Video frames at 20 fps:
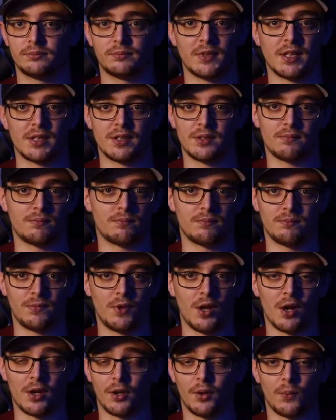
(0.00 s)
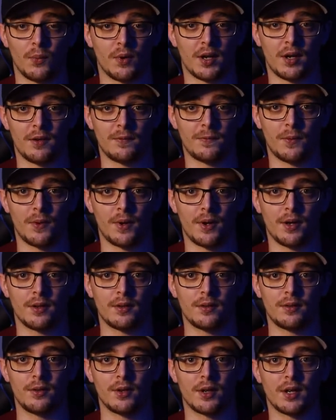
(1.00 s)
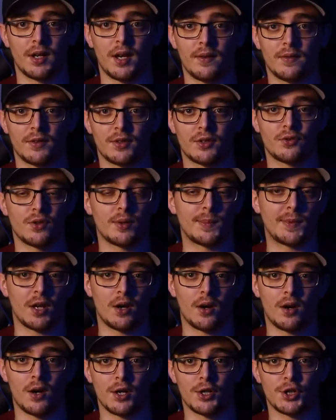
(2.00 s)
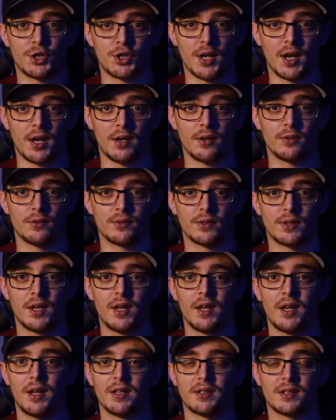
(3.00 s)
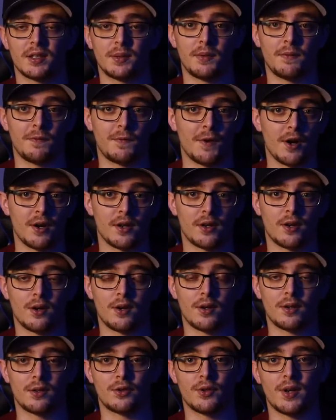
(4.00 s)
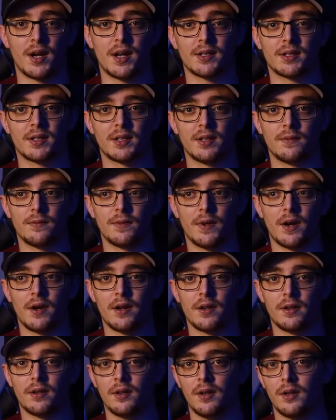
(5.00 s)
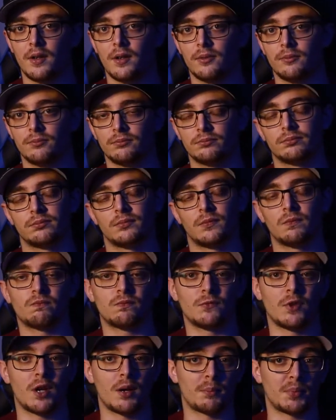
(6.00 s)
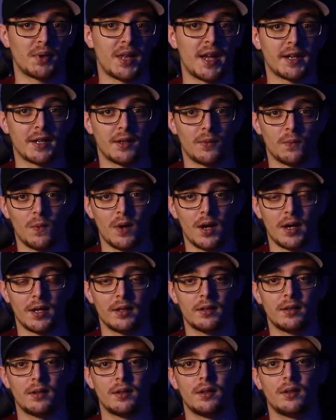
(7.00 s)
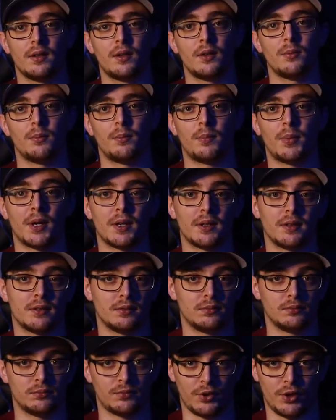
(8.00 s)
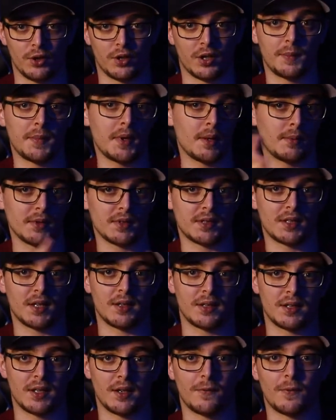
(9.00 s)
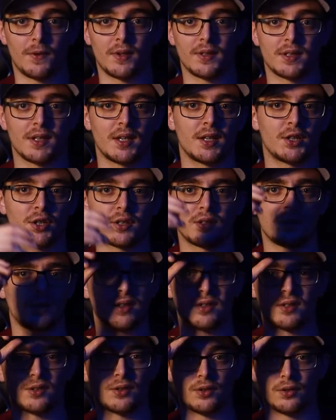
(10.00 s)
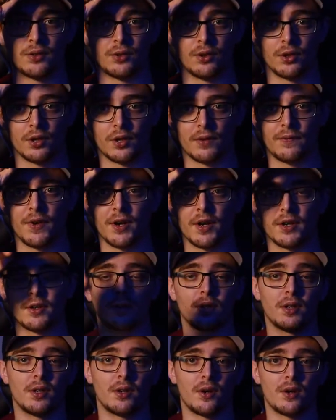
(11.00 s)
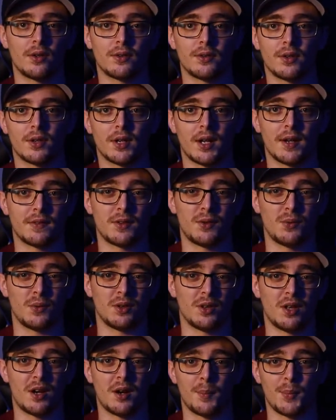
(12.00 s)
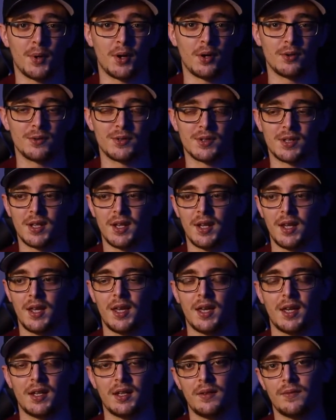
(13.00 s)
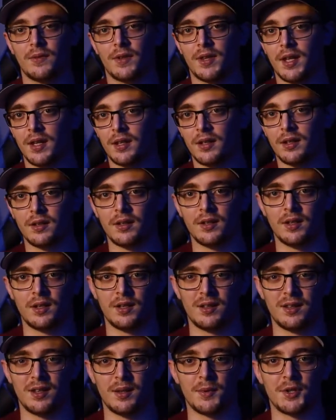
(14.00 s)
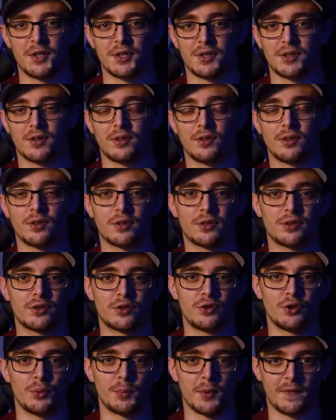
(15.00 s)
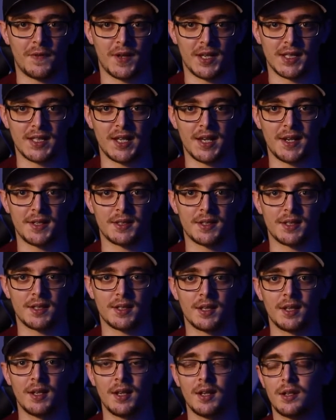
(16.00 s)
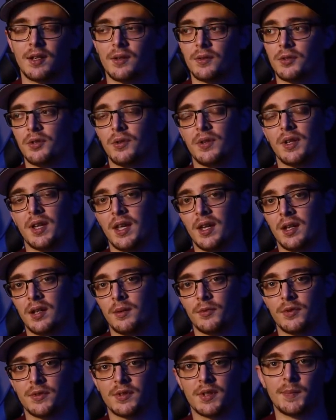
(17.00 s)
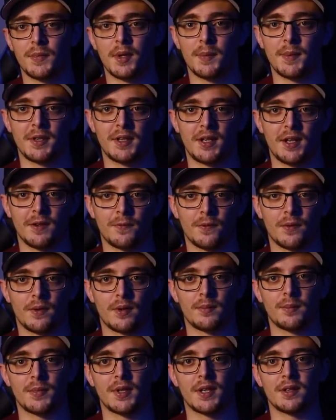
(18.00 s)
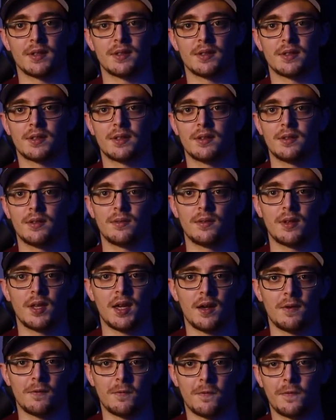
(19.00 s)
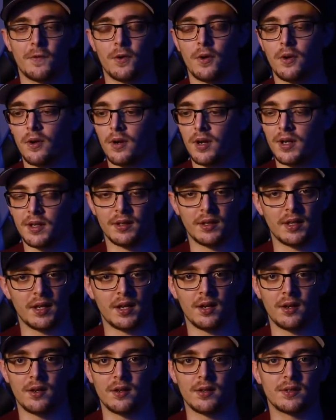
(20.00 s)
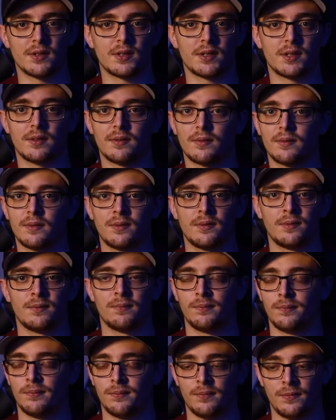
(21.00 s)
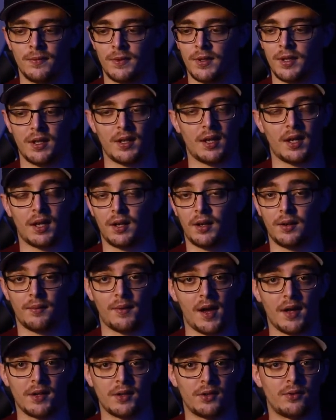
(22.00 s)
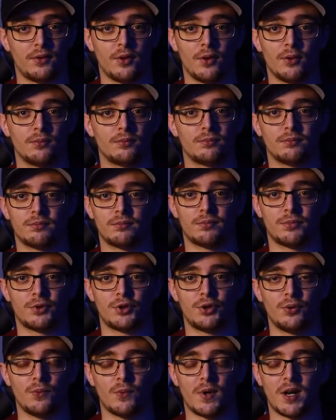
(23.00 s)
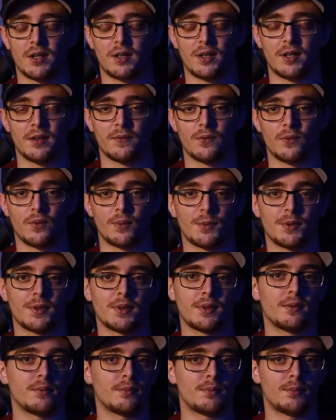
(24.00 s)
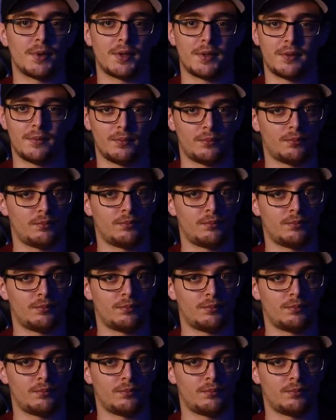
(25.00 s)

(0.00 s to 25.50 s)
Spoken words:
it's not going to work out for you. You're going to have extremely harsh shadows. It's going to be very contrasty, very, not black and white, but you're going to be able to tell the difference. It just doesn't look very good at all. You're going to have to do a lot of post, and even then, the image isn't going to look super fantastic. Now, shooting animals can be a bit different because they have fur and layers, and I don't shoot wildlife normally, but